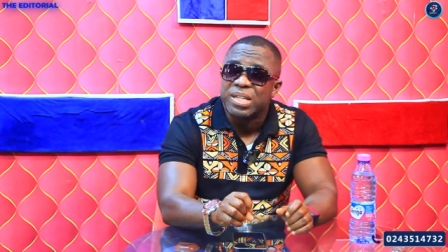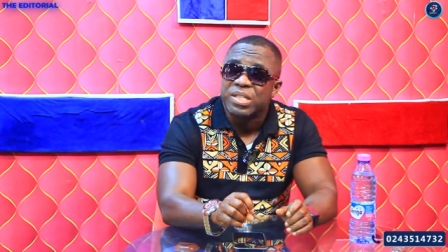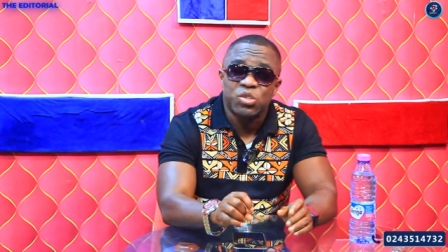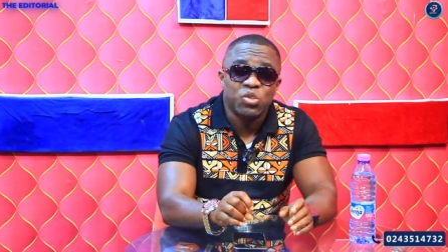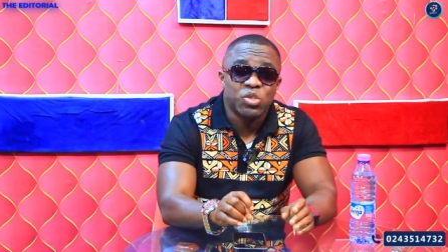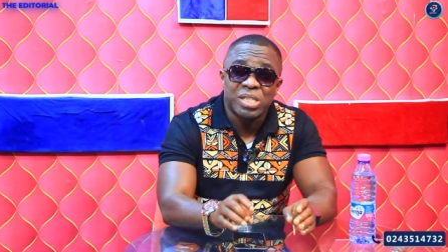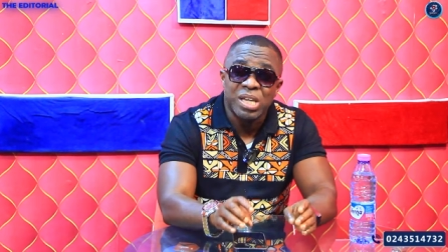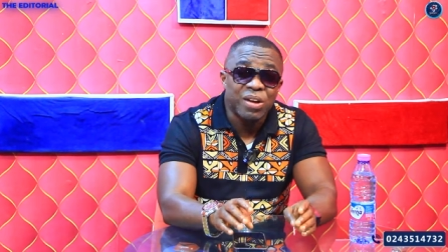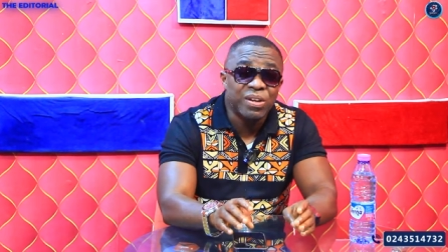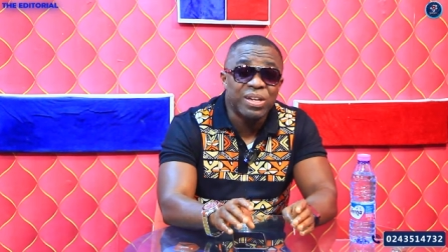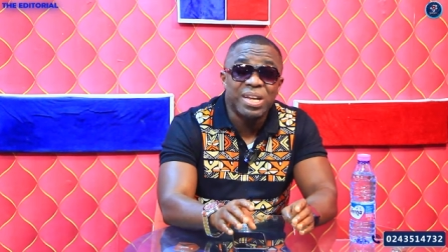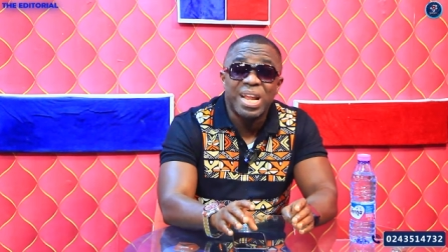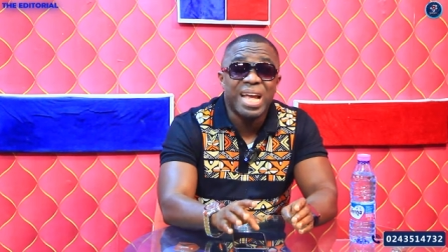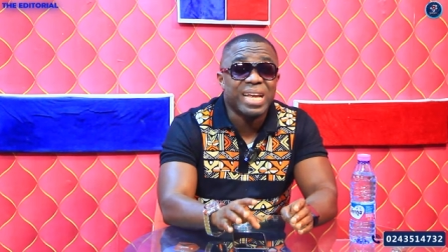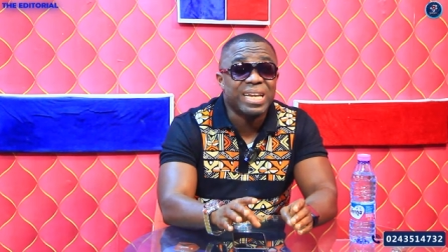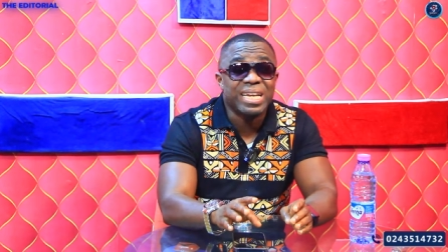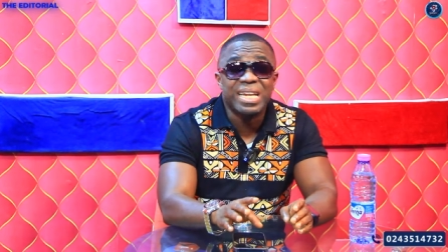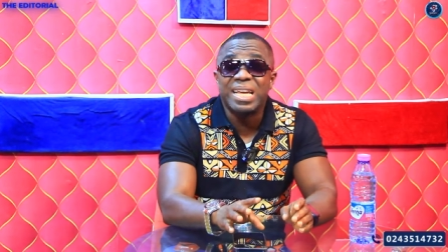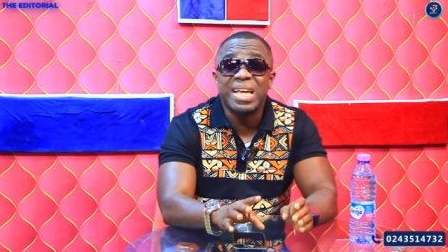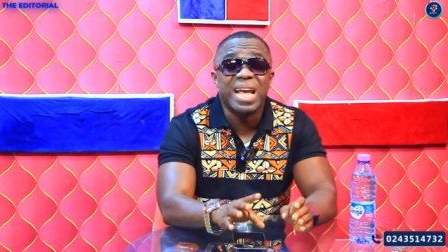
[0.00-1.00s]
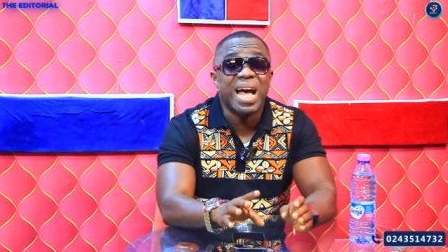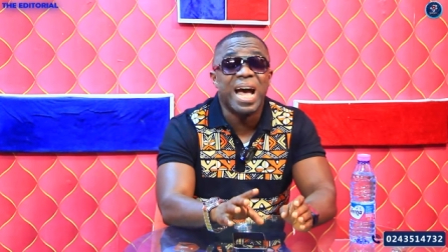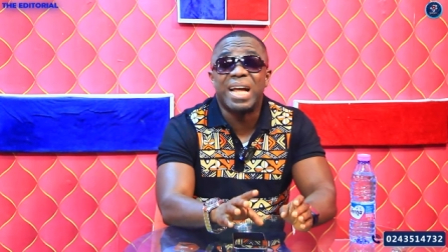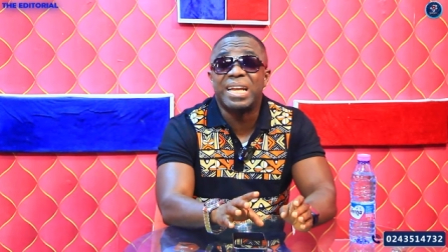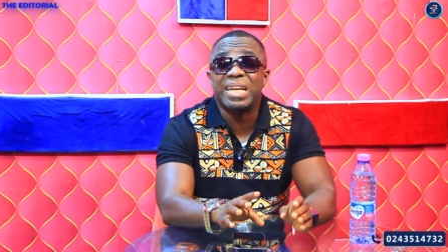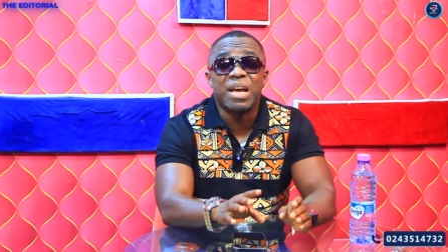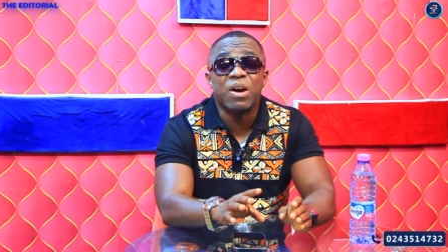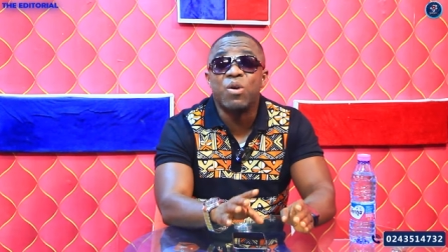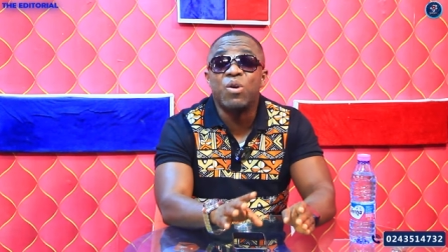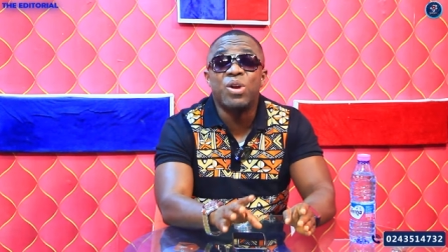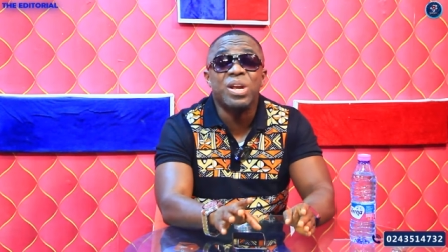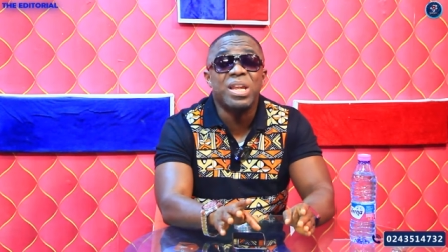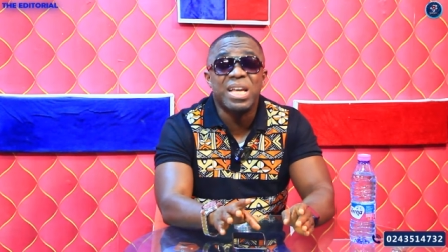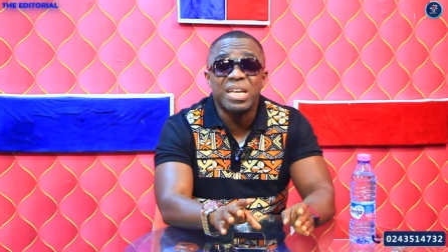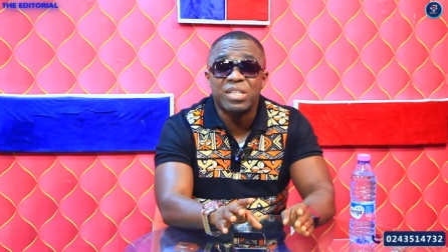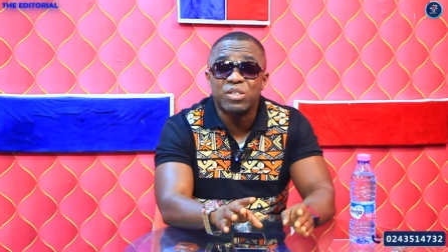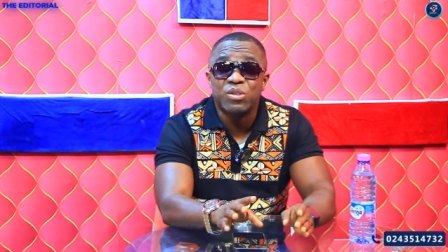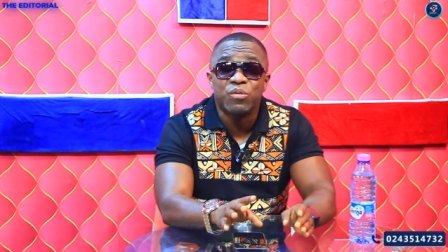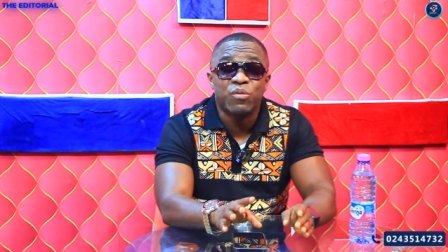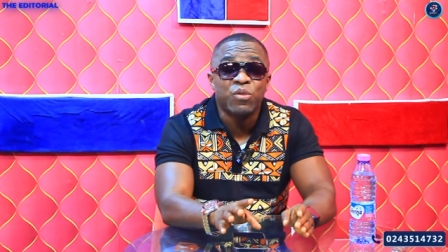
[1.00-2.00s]
to sound like they are the
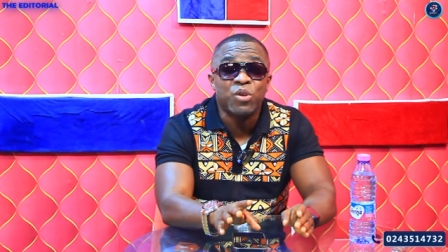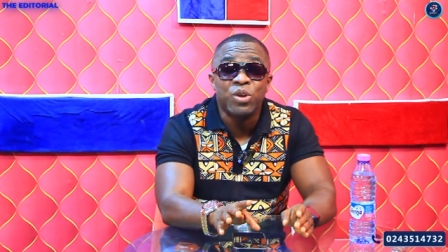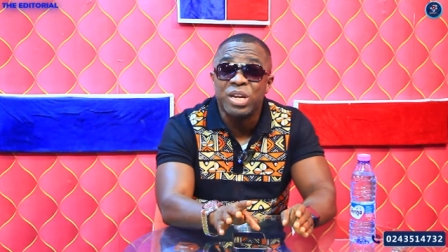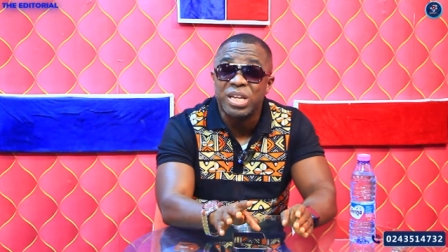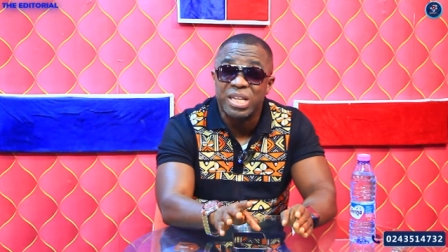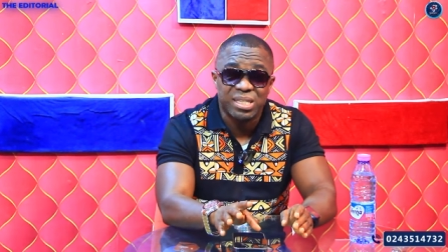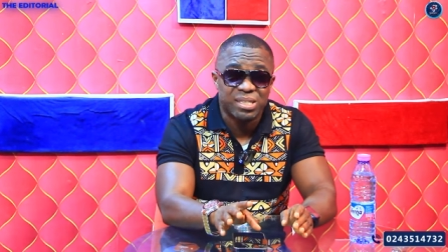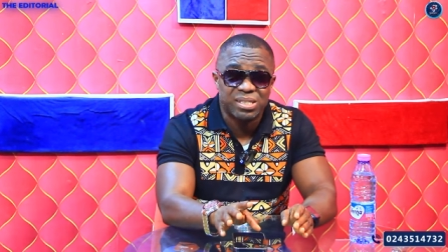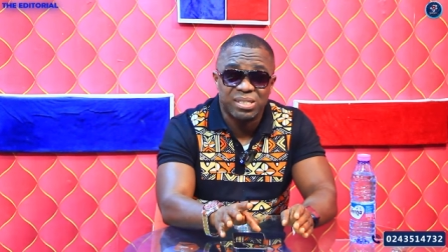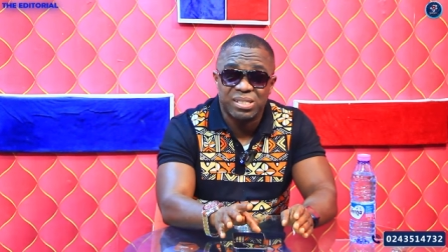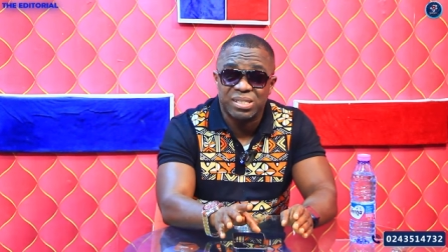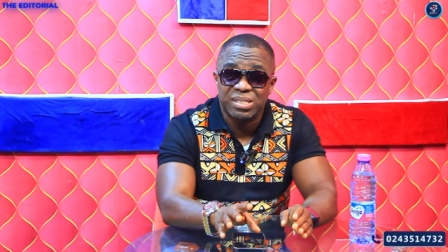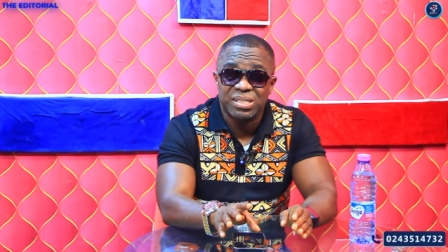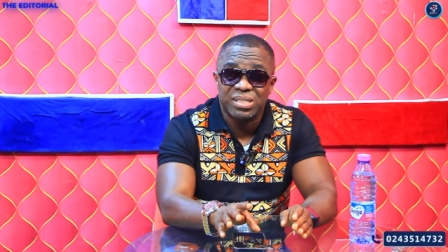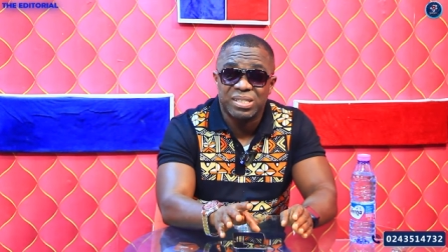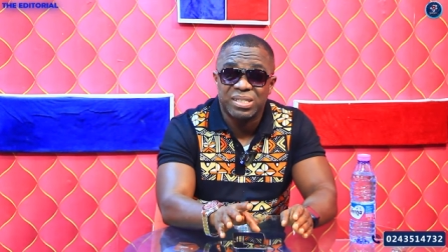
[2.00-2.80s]
holiest of holiest.